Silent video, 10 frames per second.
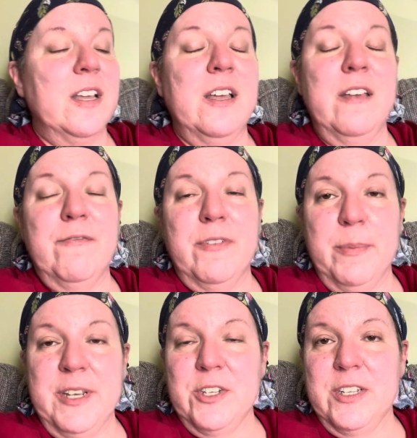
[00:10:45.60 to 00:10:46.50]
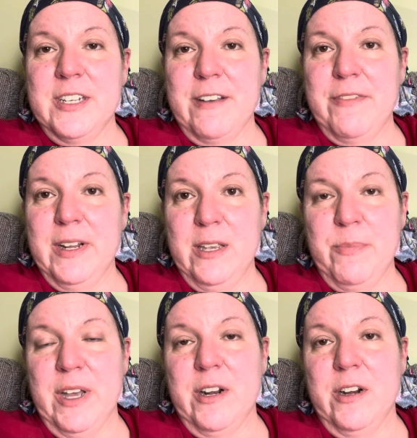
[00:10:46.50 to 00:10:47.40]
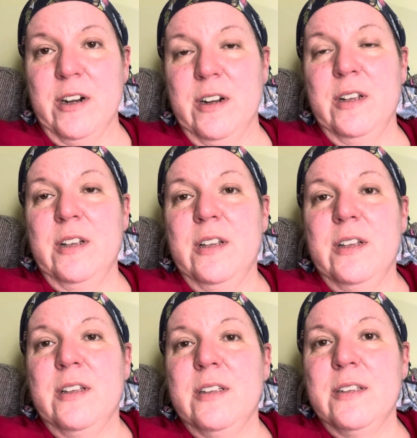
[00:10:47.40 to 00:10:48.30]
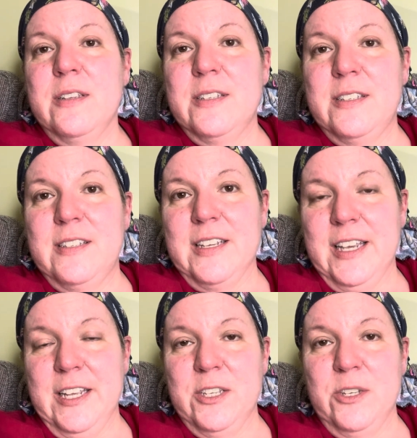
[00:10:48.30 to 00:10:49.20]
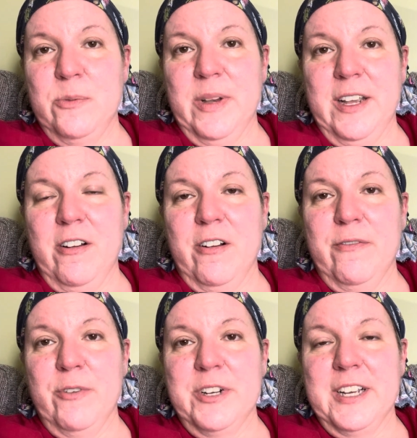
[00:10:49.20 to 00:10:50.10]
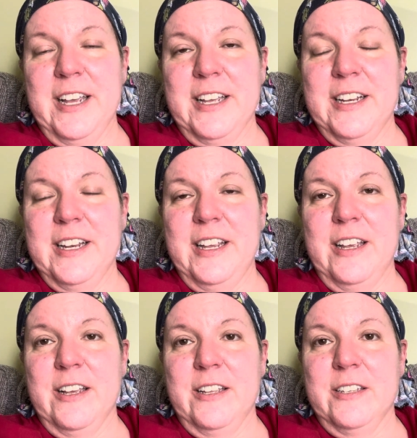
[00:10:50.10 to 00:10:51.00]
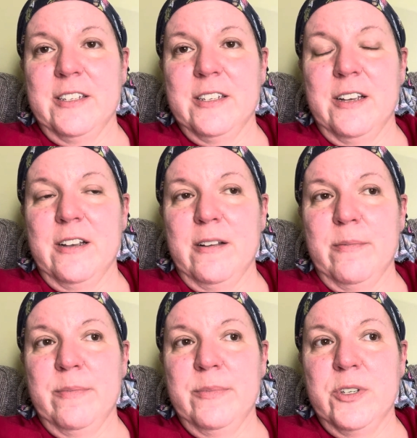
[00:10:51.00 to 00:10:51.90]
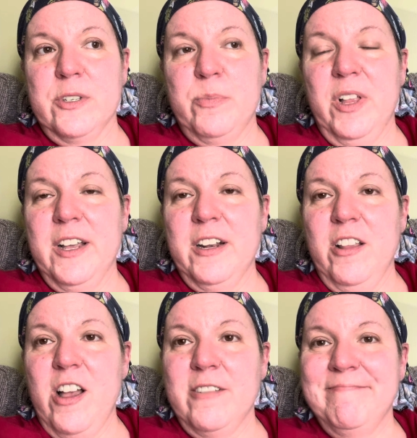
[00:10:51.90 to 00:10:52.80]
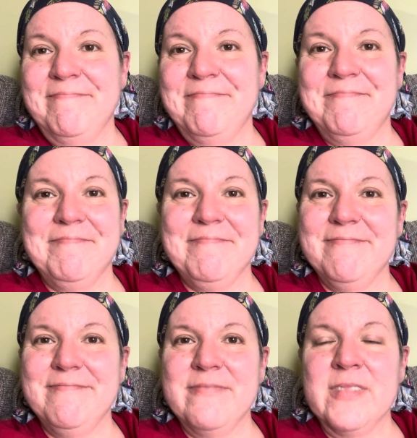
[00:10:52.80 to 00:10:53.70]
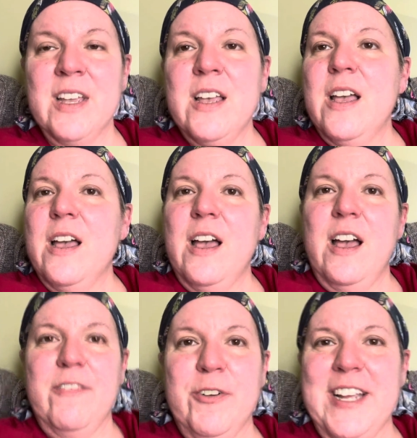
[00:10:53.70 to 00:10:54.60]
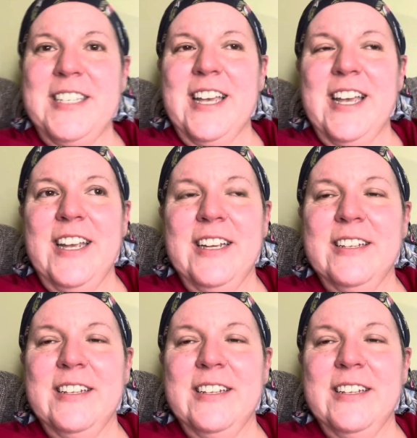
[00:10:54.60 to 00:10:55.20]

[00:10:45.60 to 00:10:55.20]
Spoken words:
Inflammation definitely better. Sticking to my carnivore diet, and just plugging along. Have a great day.